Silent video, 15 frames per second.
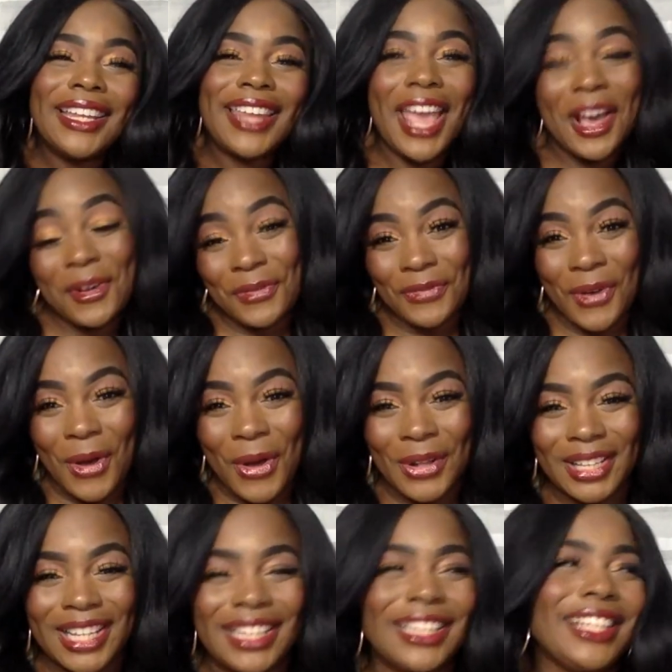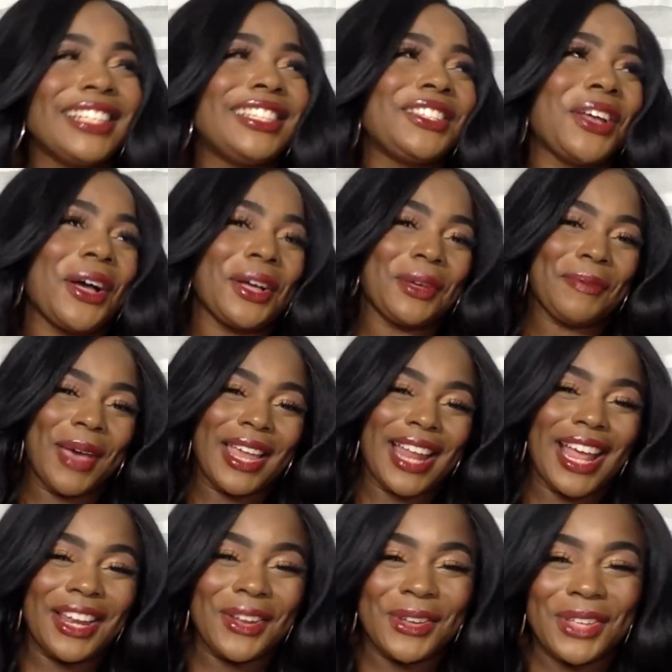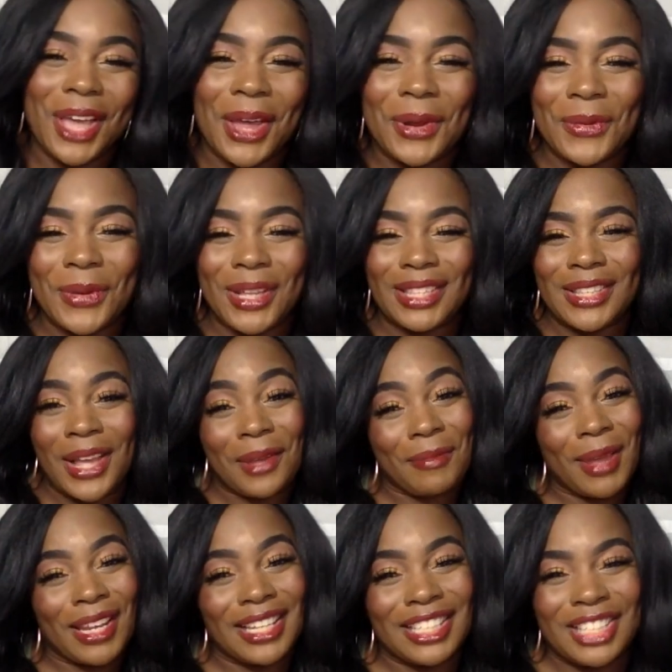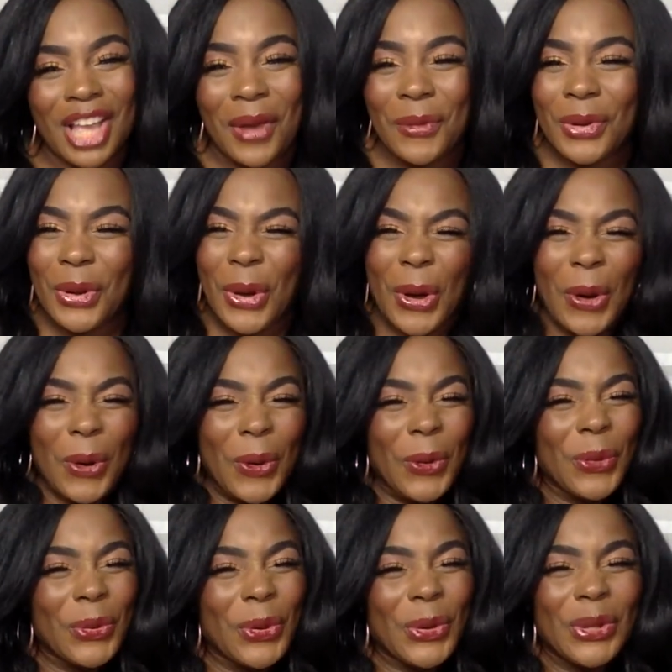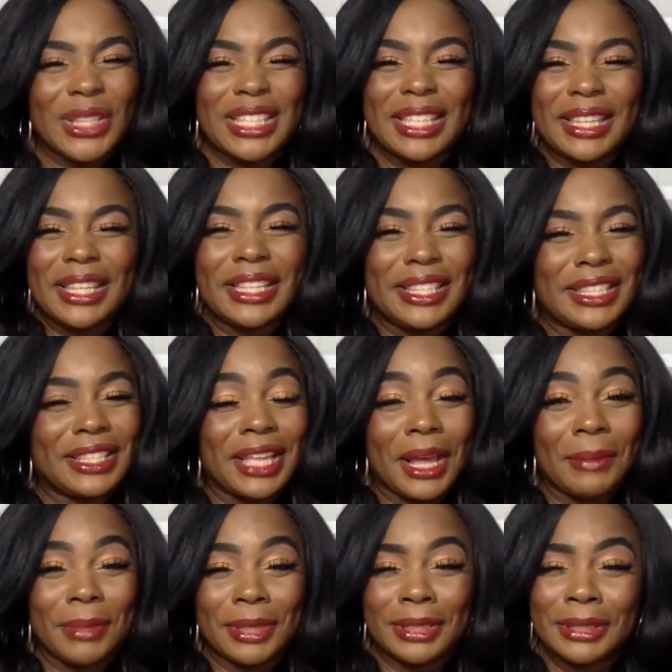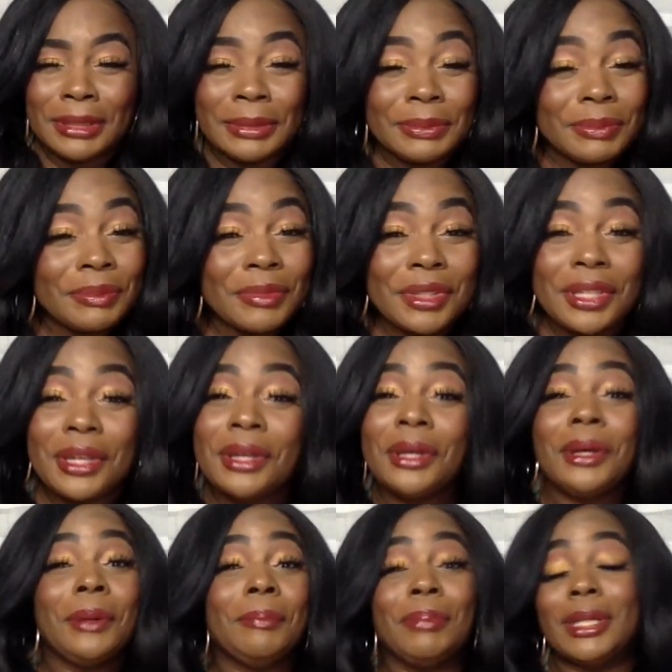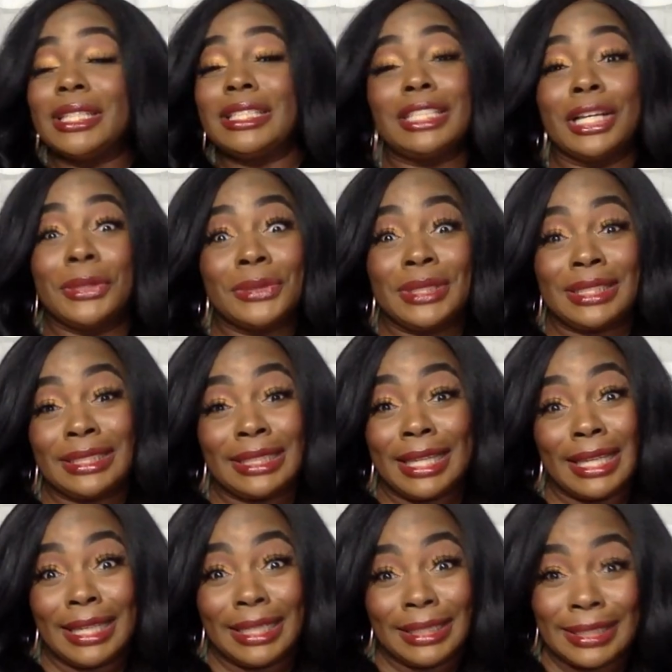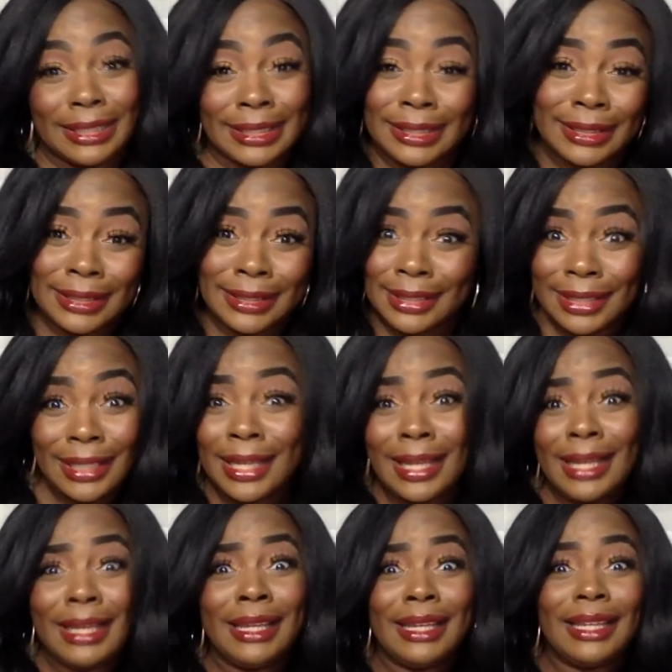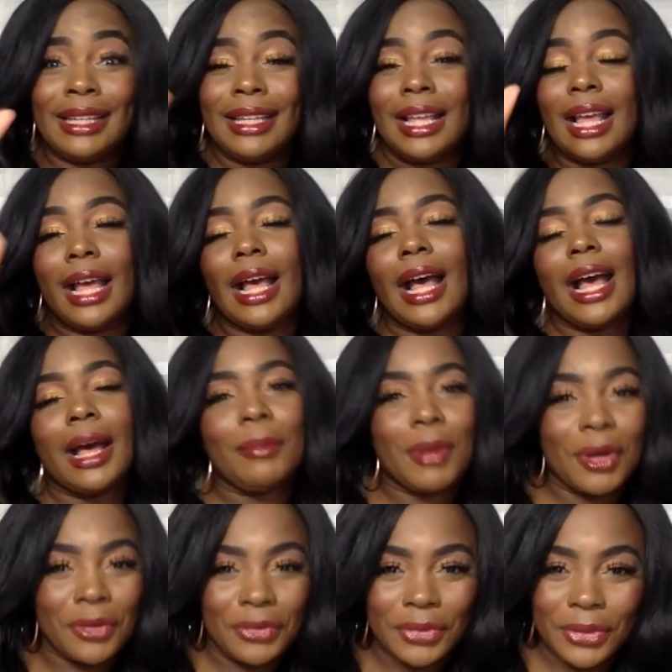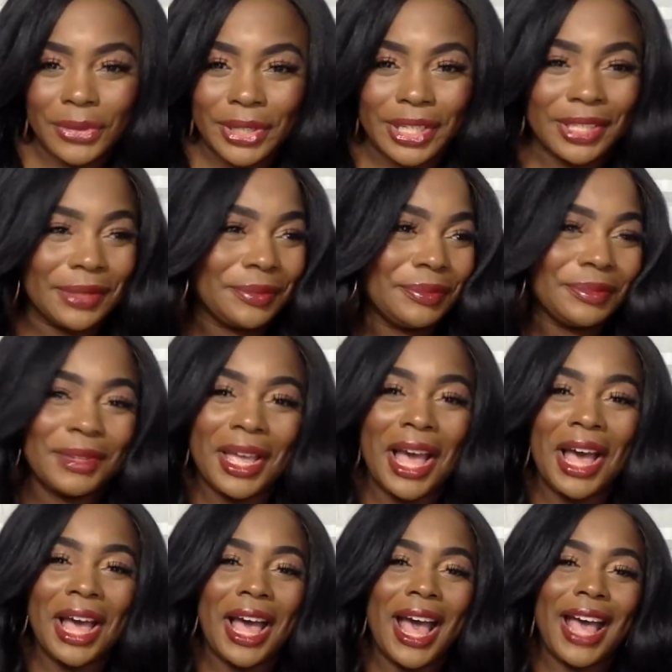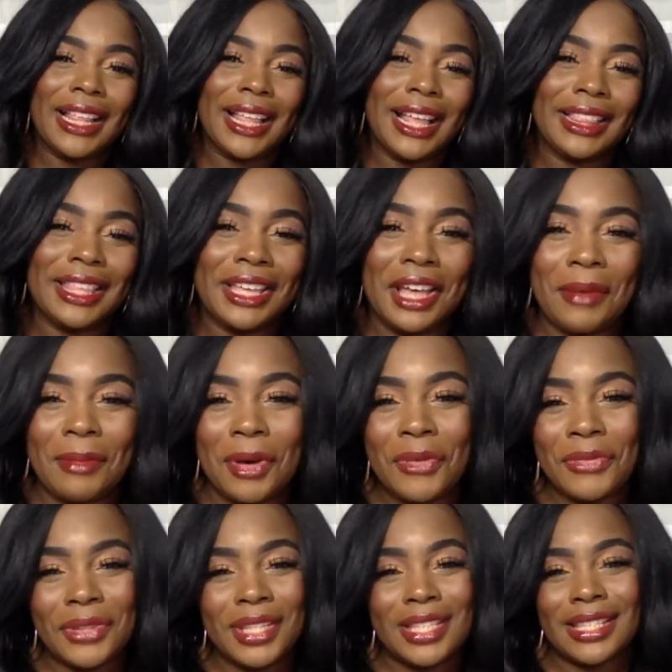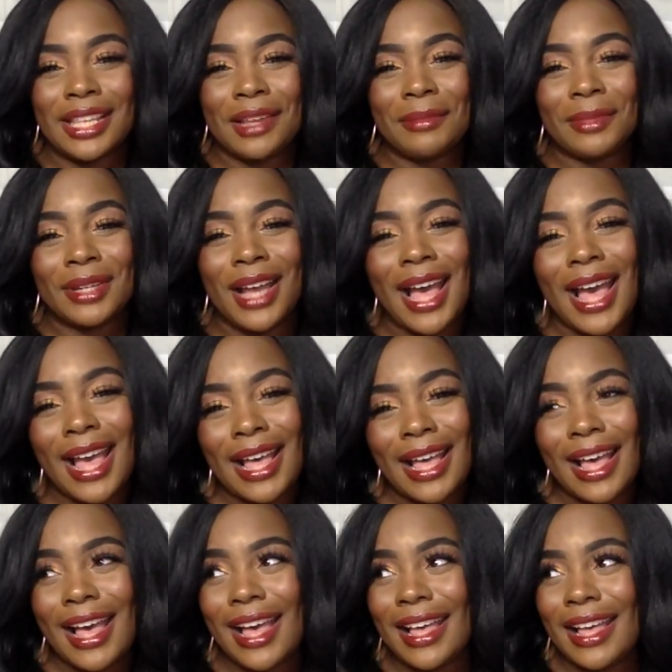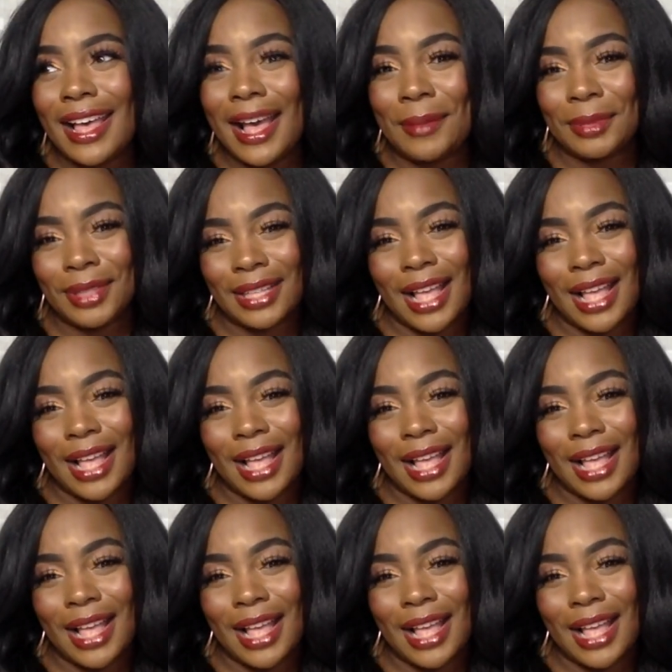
Now fall, Let, let's talk about it. I know y'all don't want to talk about it because y'all want to hold on to this summer. But yo sis, I'm over it. I, I, I think I'm over the summer. I, I, I'm,